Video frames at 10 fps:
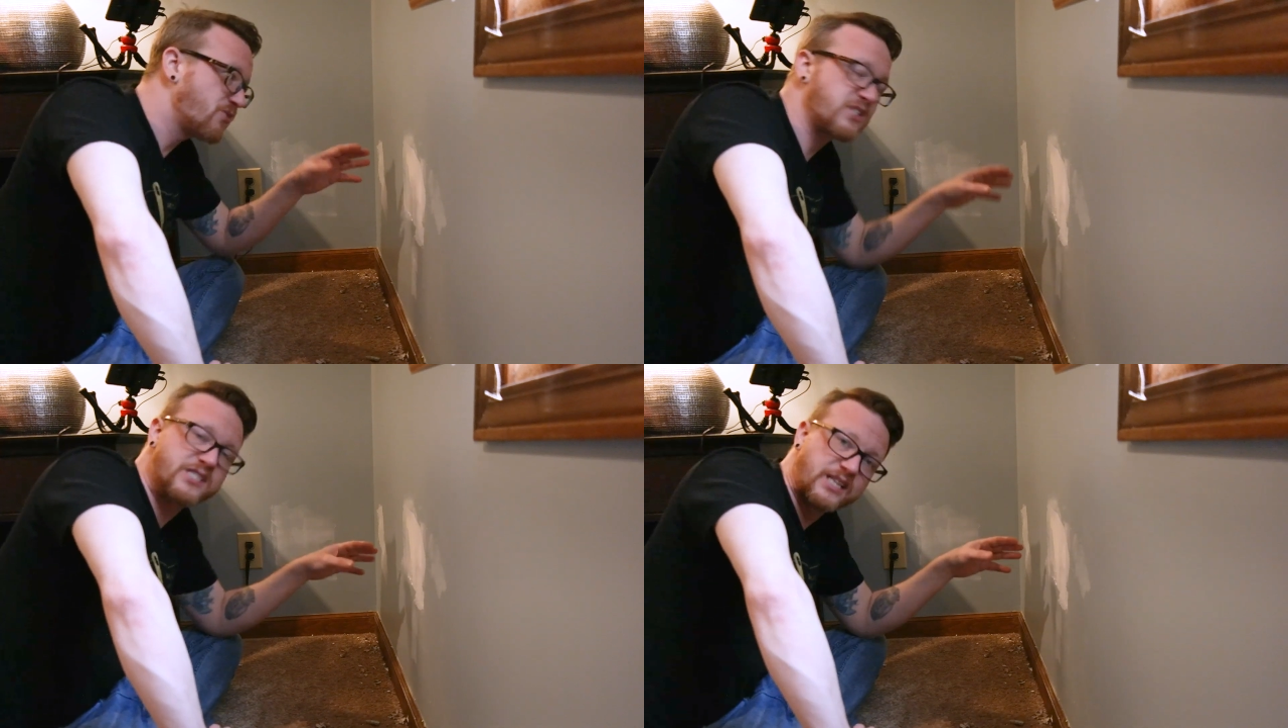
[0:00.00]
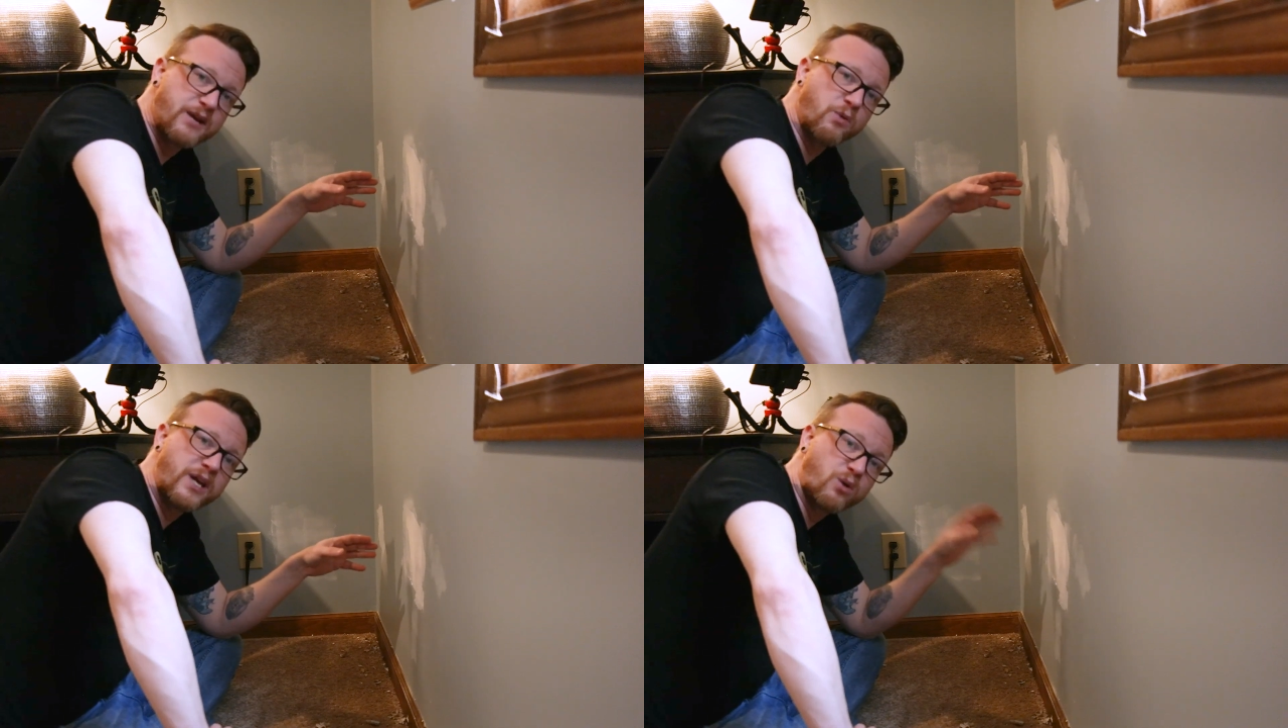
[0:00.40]
this is
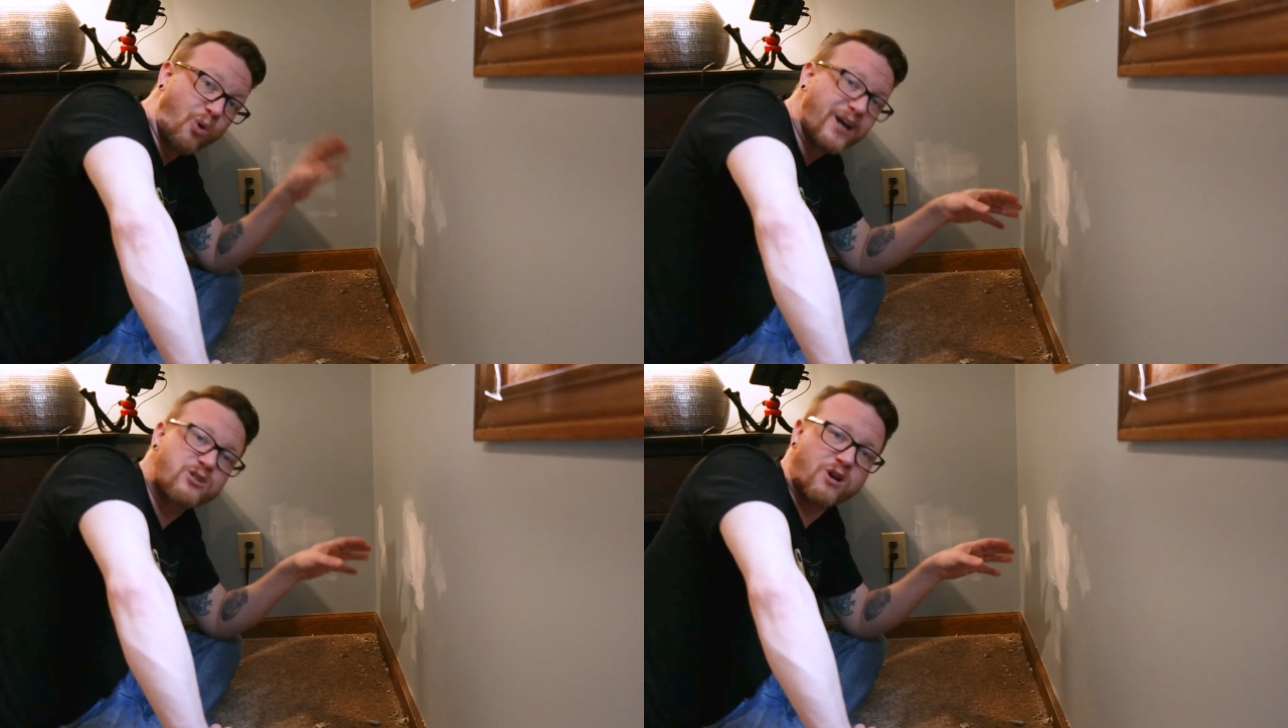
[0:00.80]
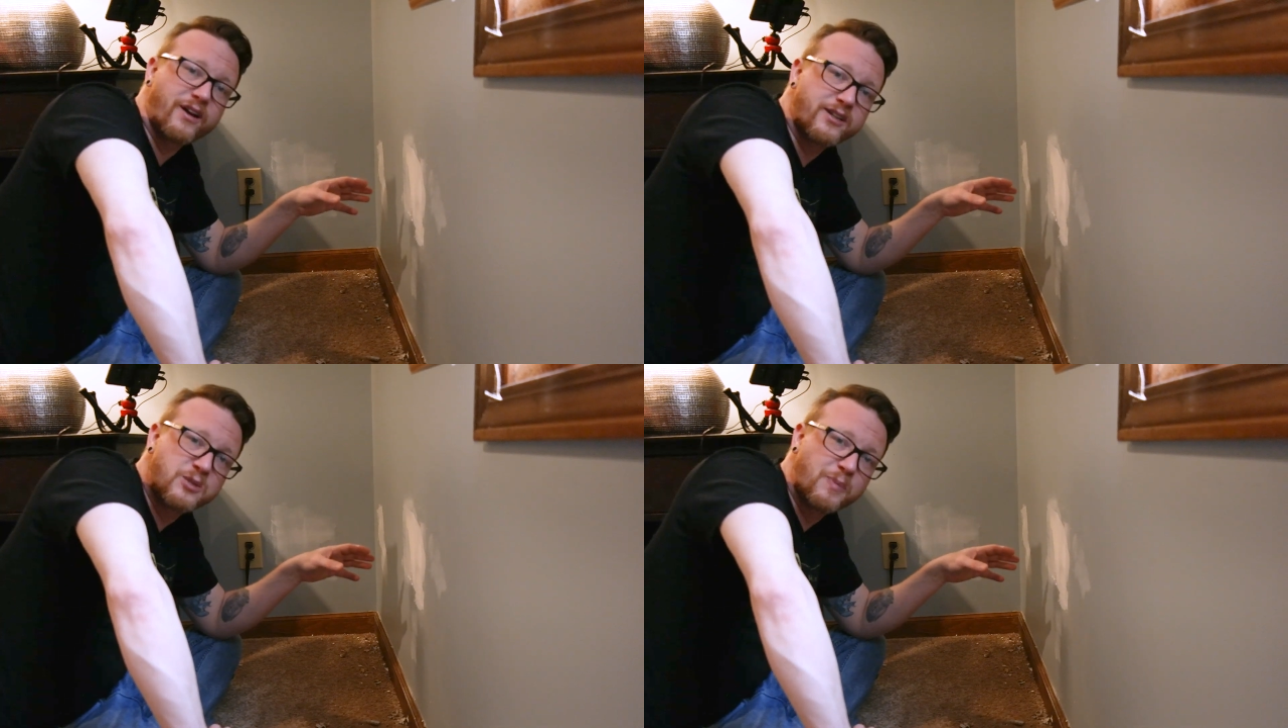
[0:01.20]
lightweight, quick
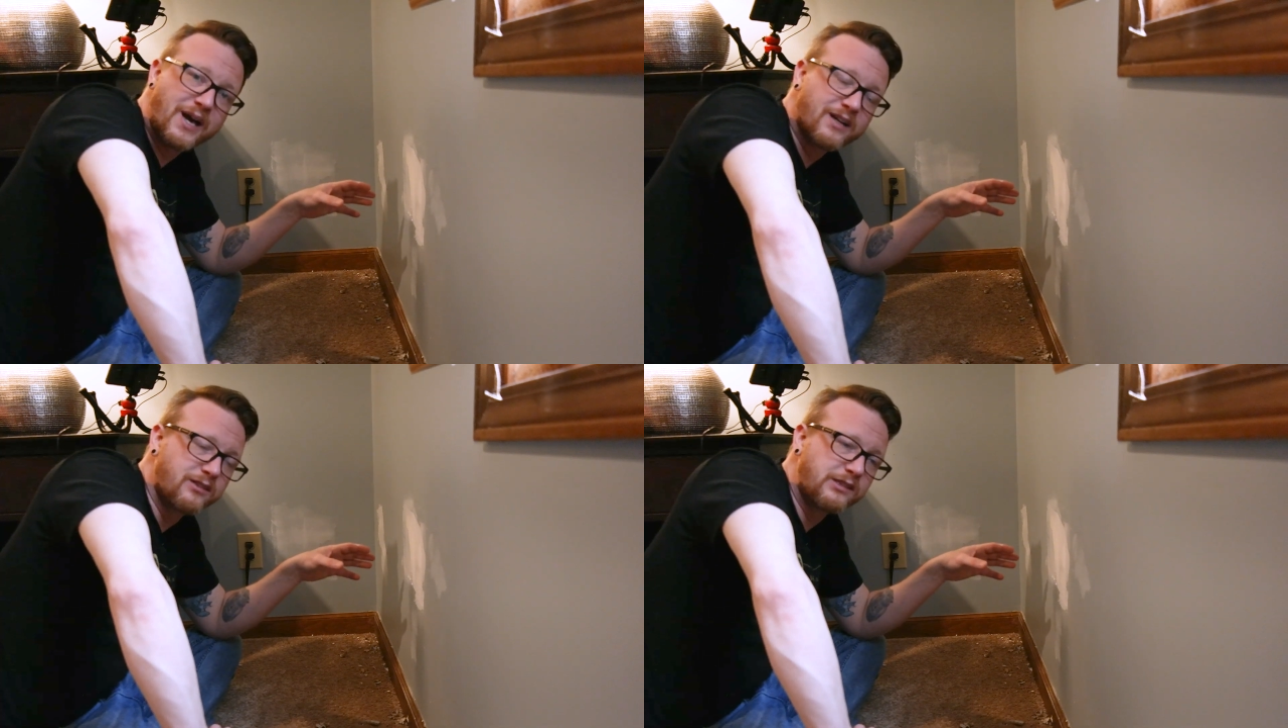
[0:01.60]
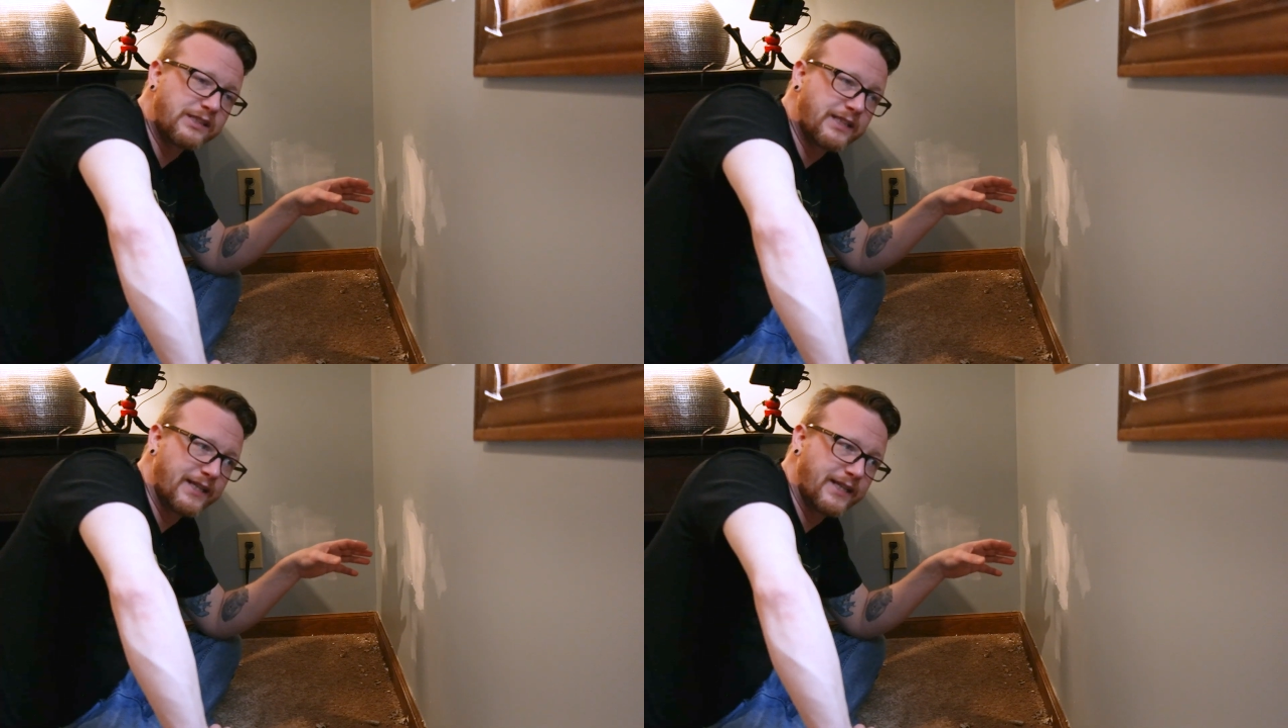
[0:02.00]
drying spackle,